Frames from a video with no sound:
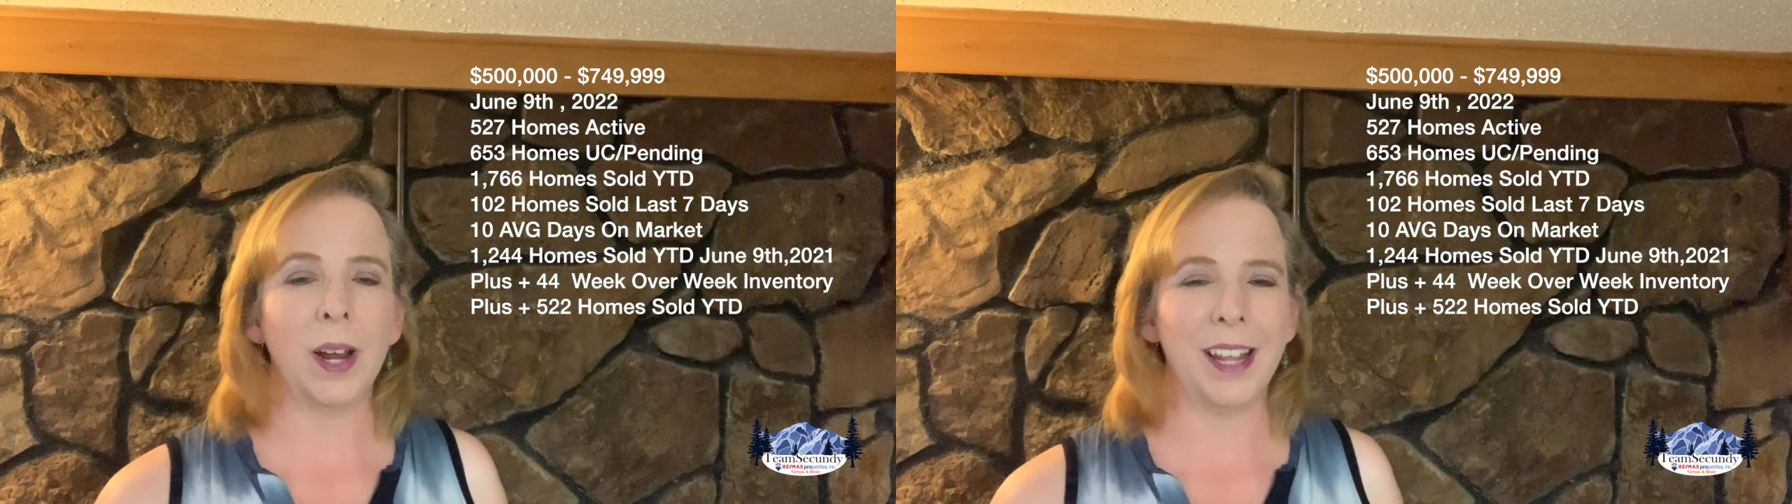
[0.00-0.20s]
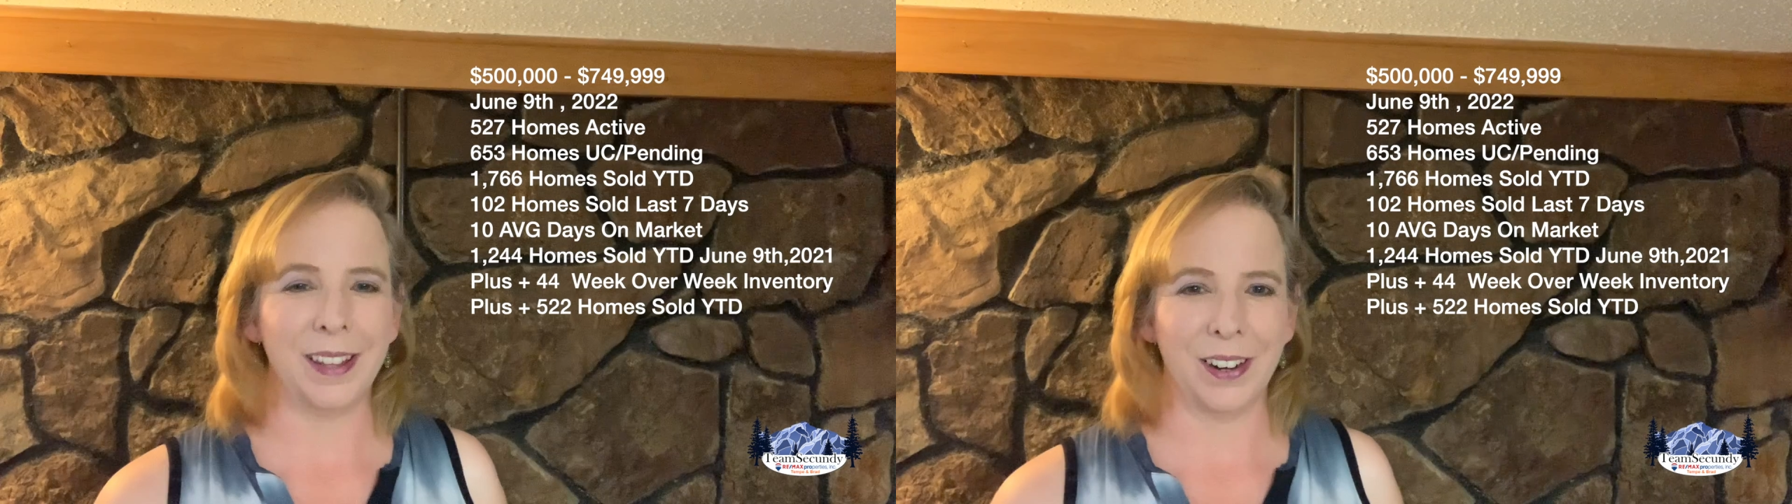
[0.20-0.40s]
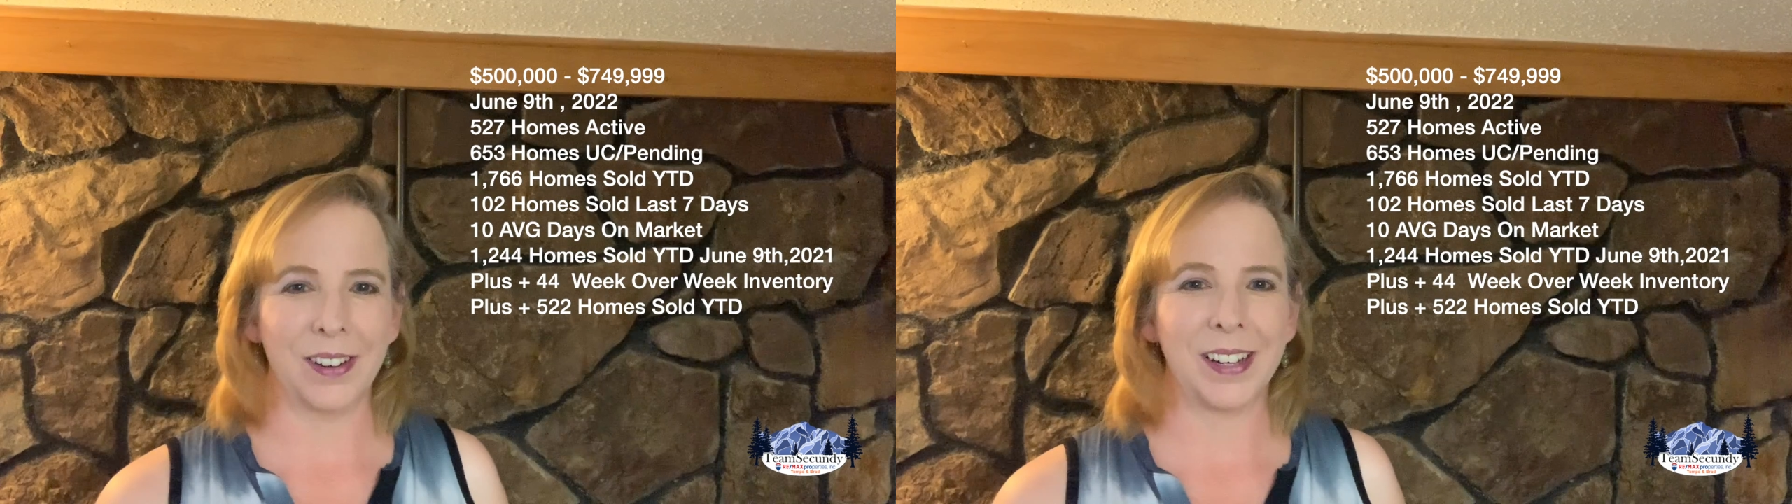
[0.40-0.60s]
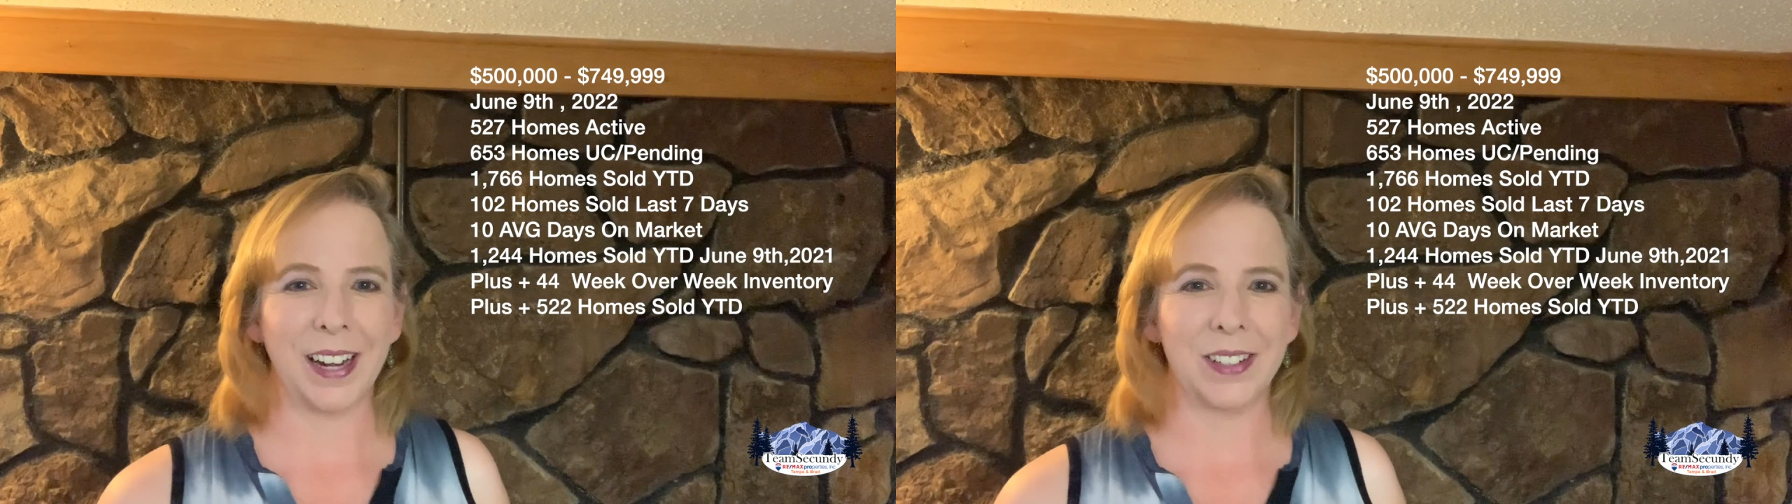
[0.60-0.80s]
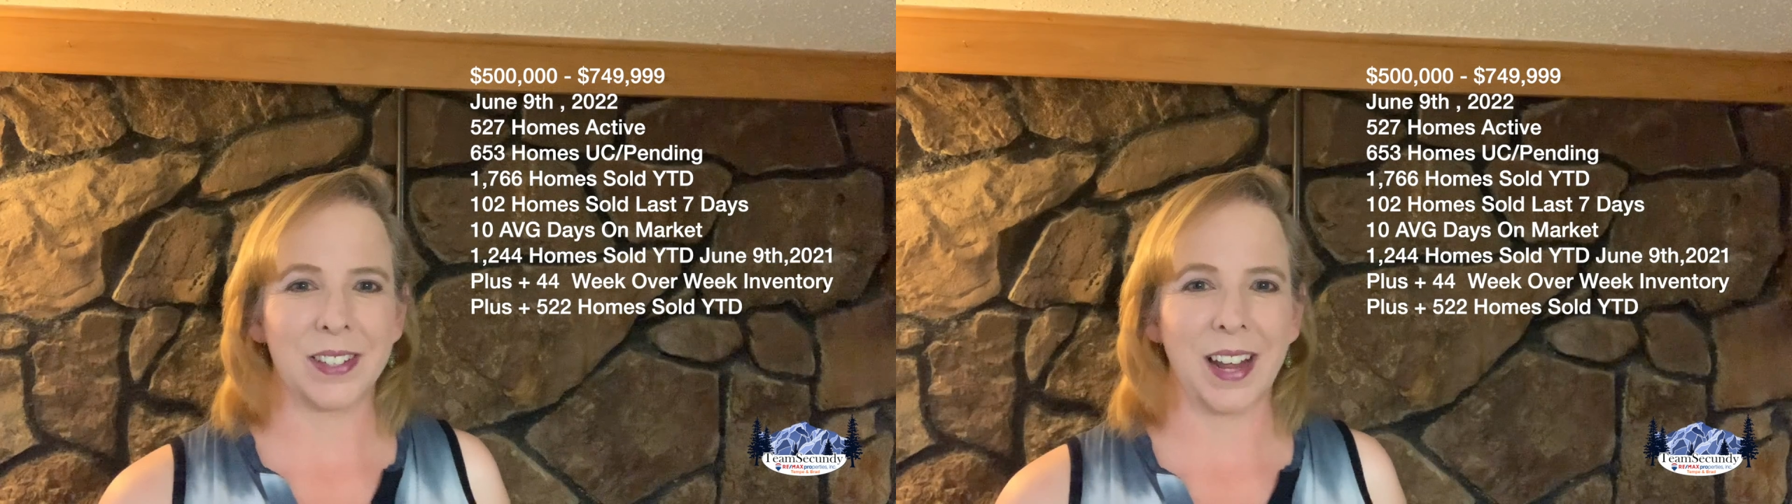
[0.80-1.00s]
in the year to
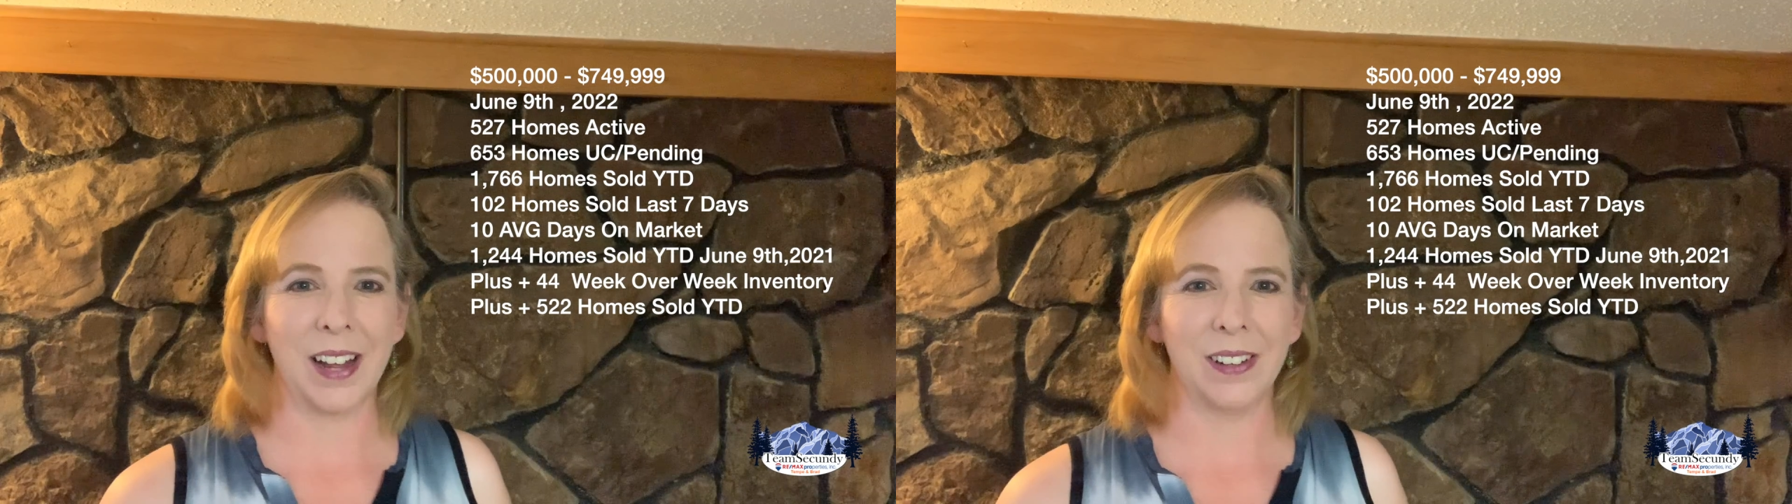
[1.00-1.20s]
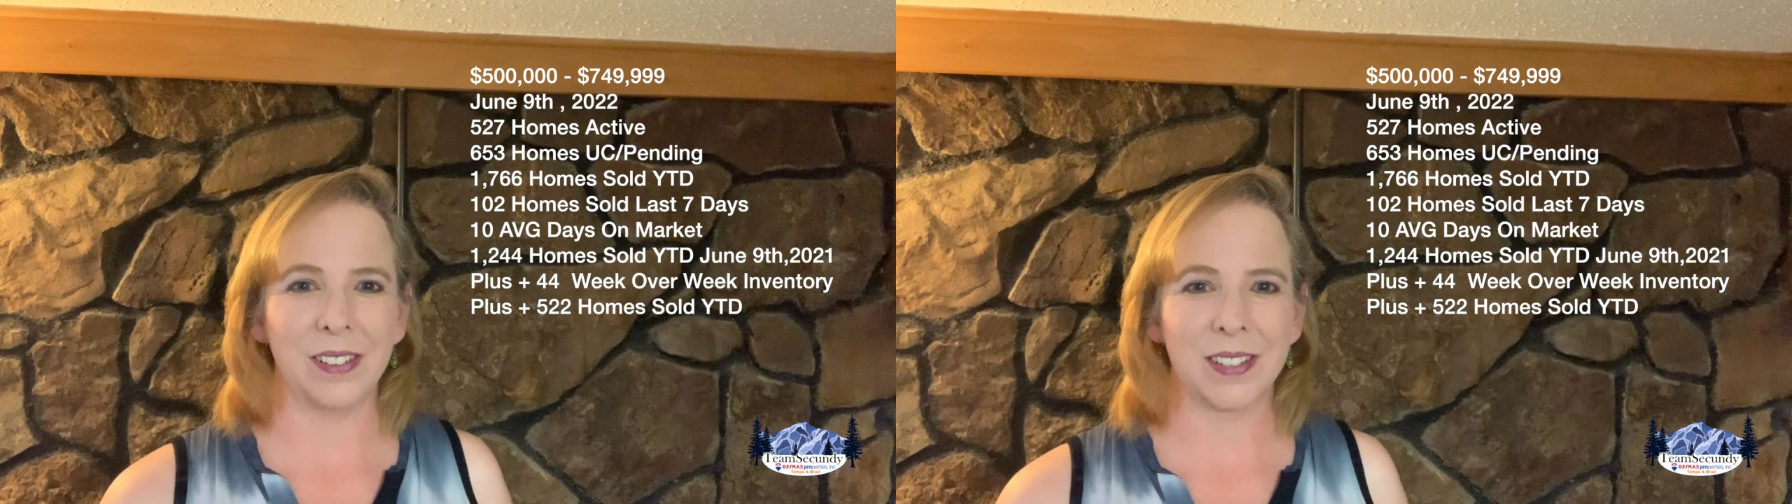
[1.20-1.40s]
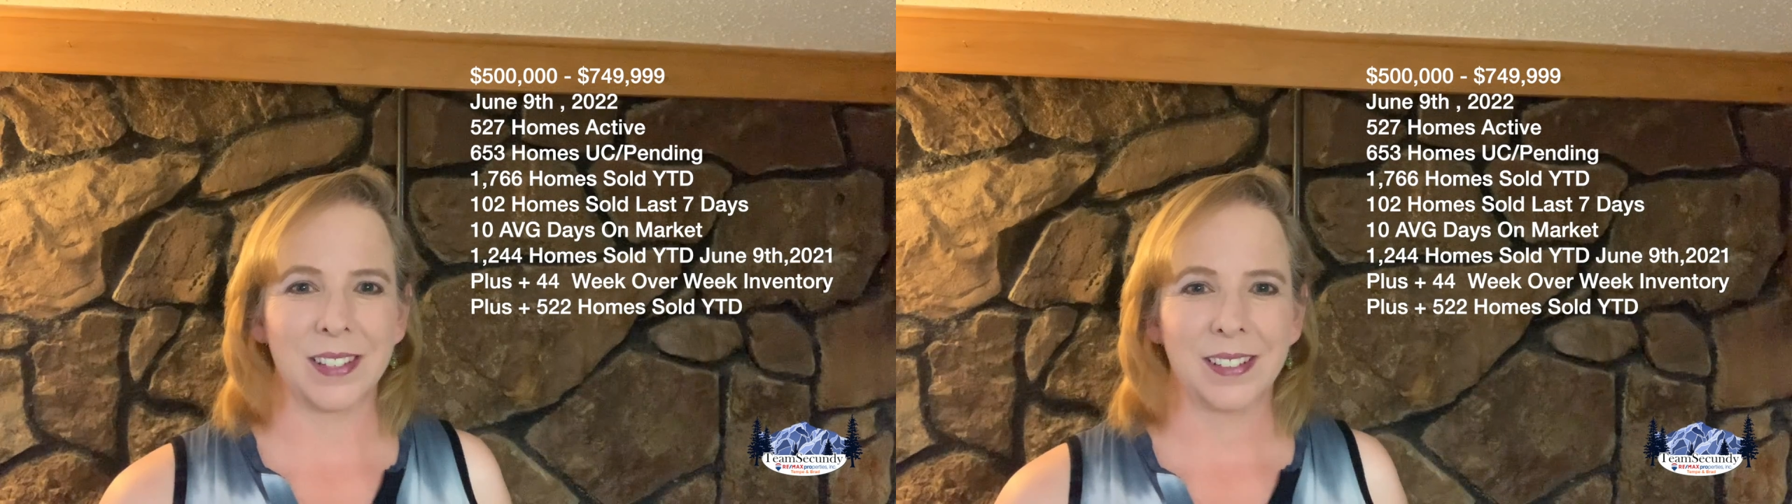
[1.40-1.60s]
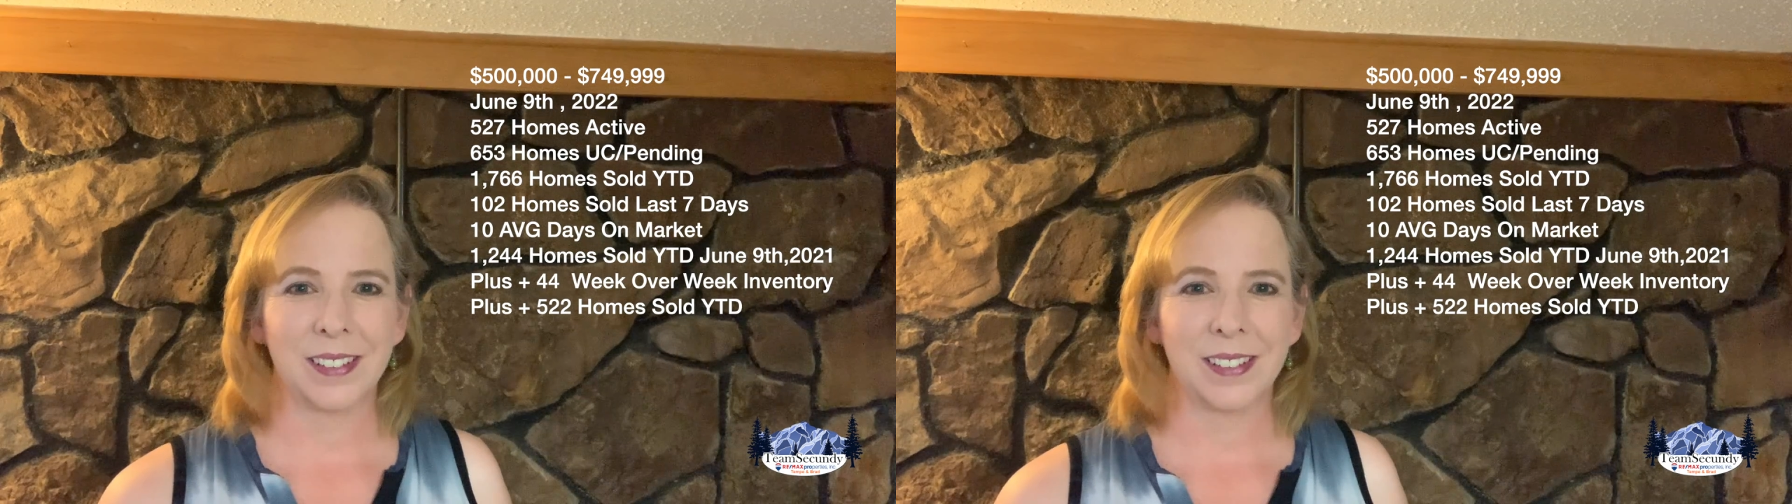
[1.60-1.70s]
date sales.